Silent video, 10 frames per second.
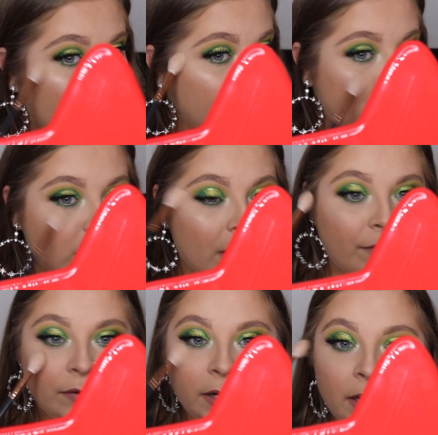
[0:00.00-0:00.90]

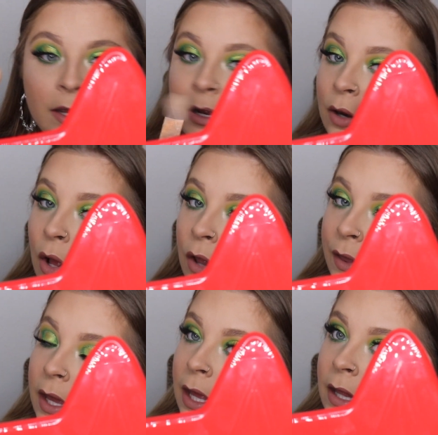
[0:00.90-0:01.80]
Jeffree and all
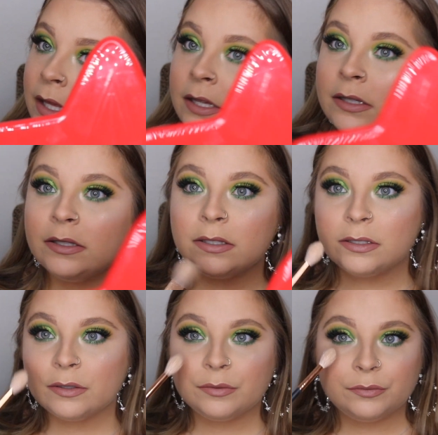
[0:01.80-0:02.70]
the aliens.